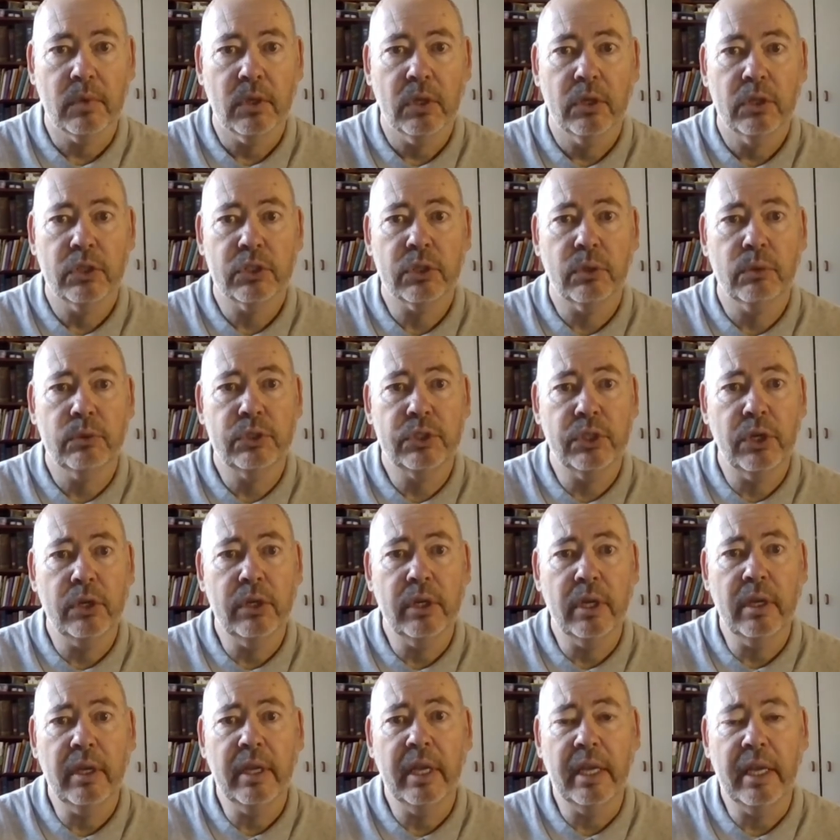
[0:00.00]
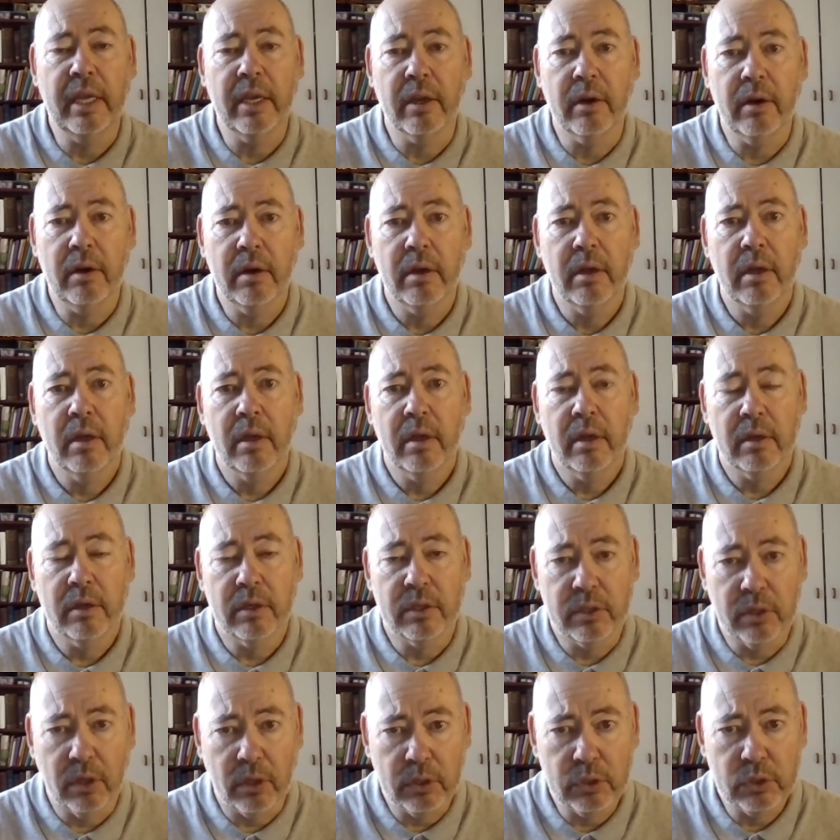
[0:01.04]
So Judah here
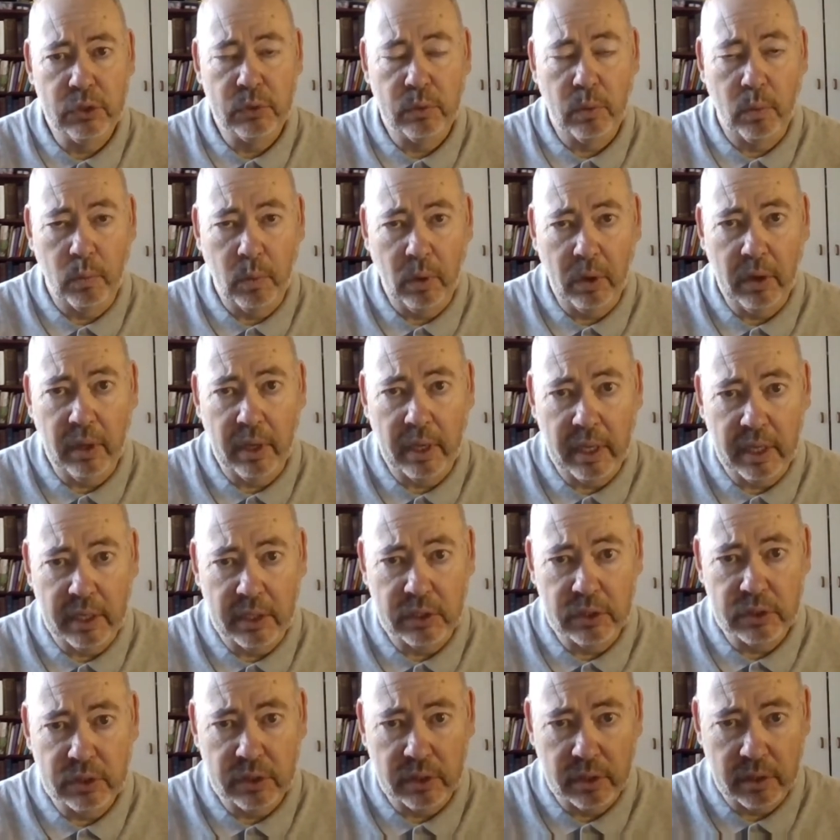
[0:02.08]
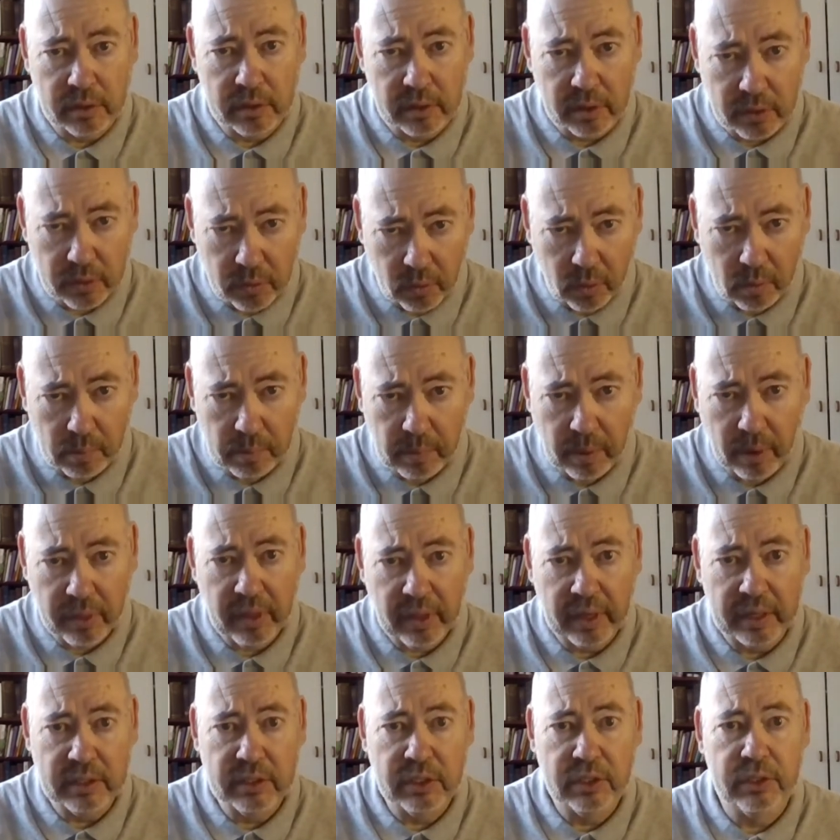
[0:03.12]
does what is the normal
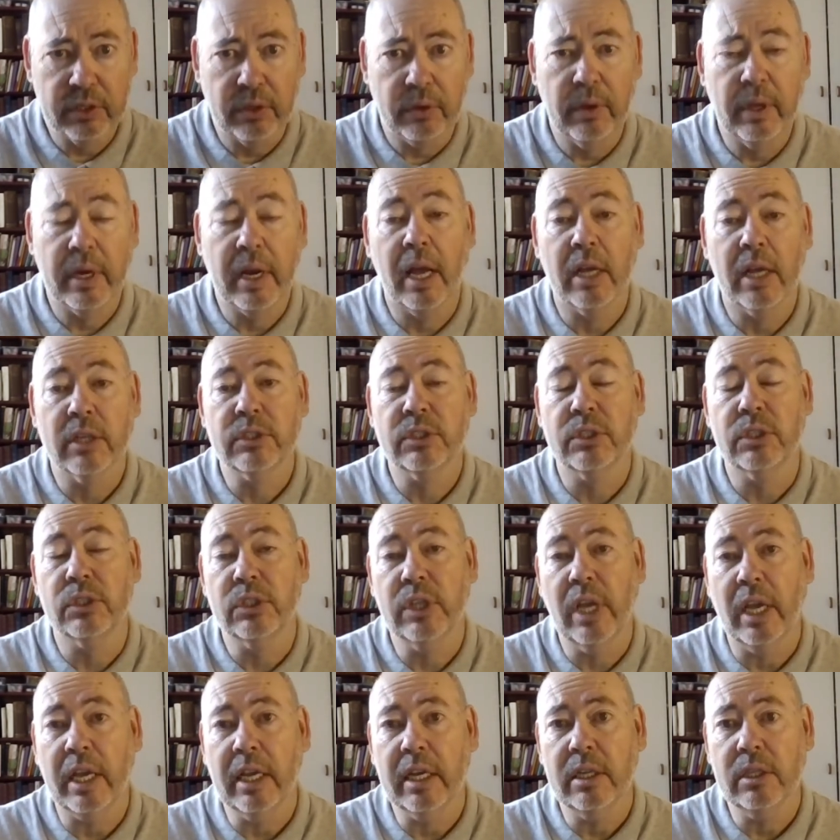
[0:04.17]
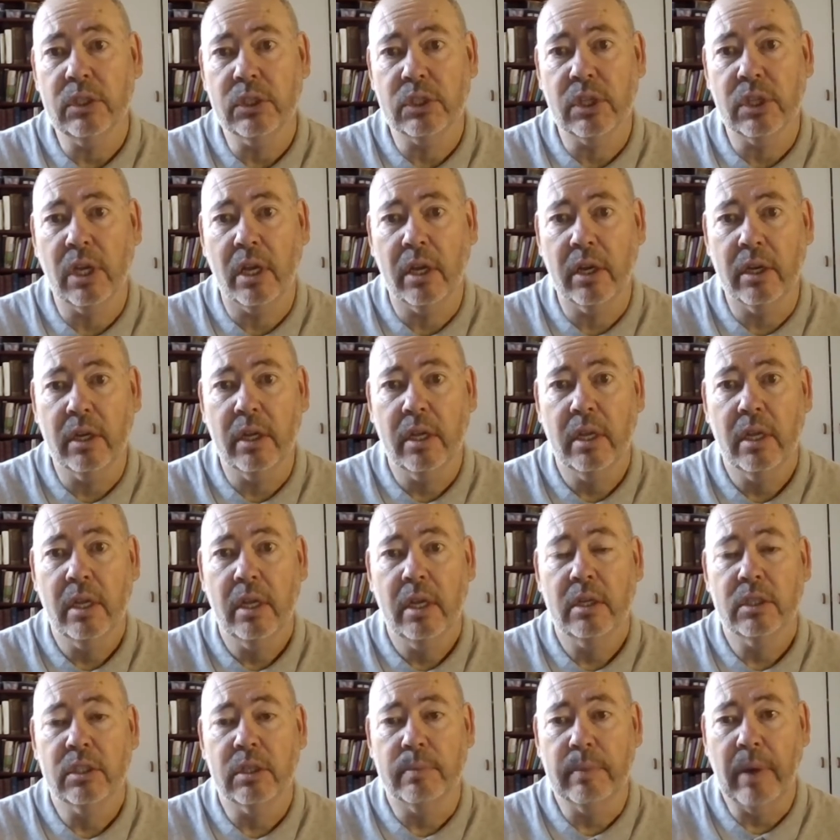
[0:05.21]
thing to do and asks the second son
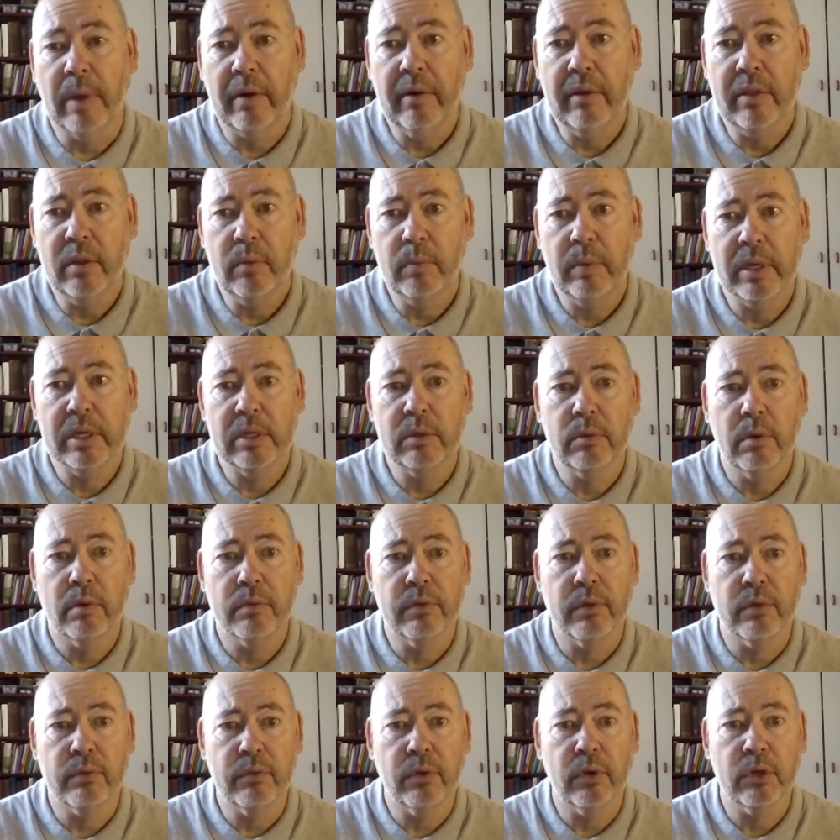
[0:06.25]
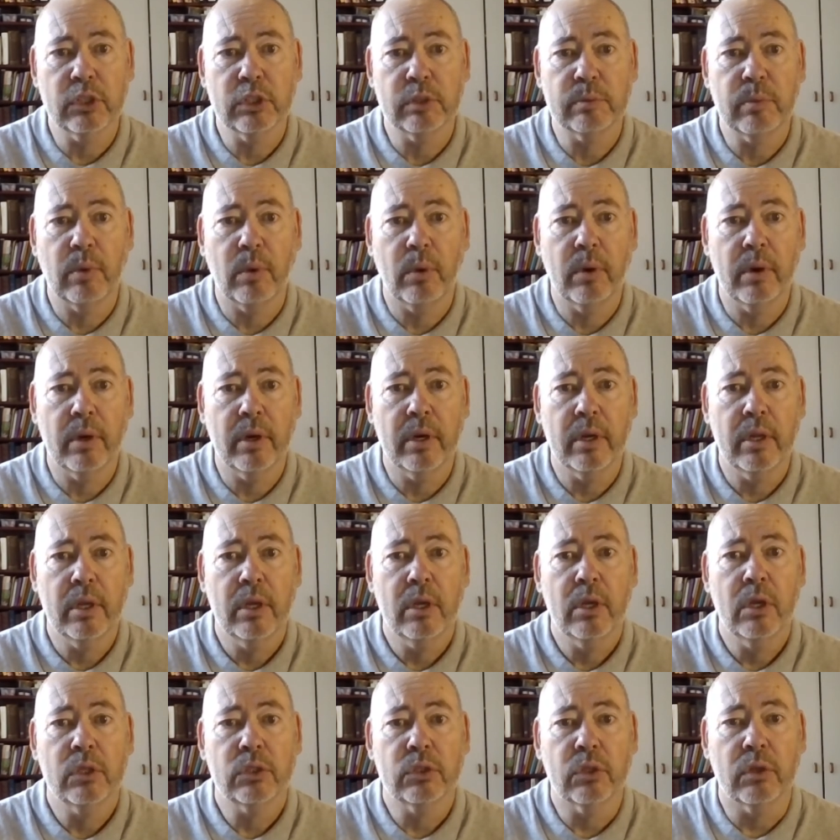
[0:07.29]
to marry the widow of the firstborn
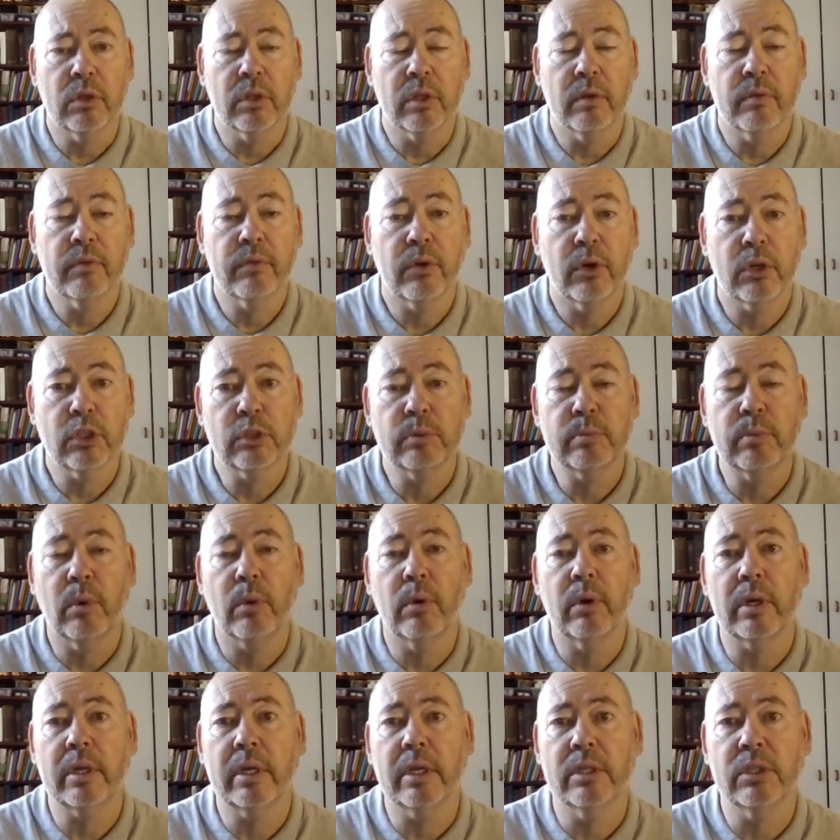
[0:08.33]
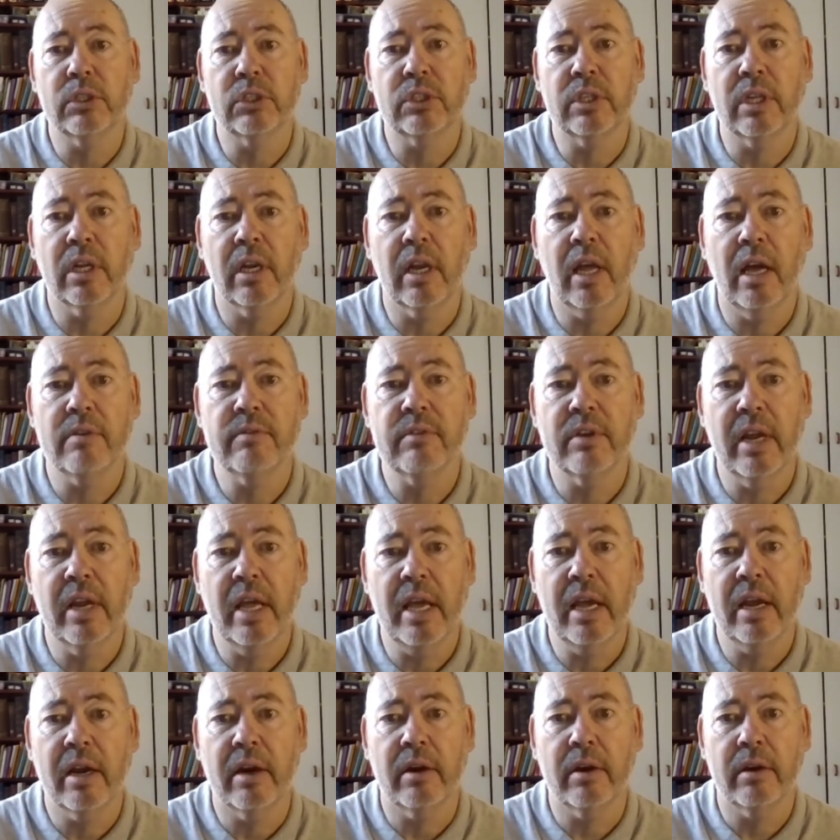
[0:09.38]
so that the firstborn can still have an
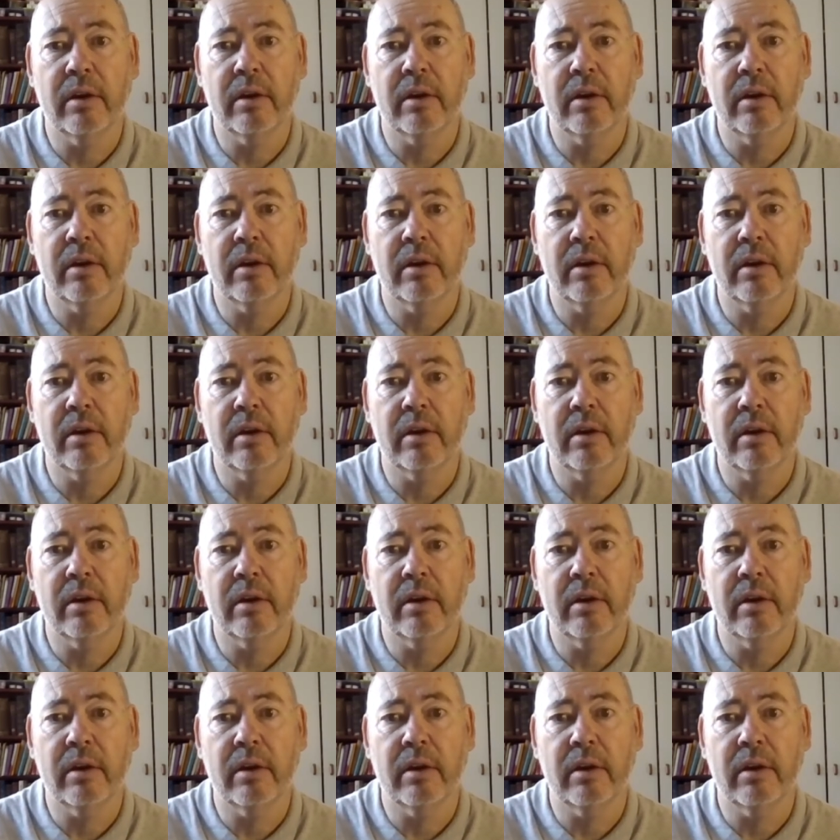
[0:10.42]
heir.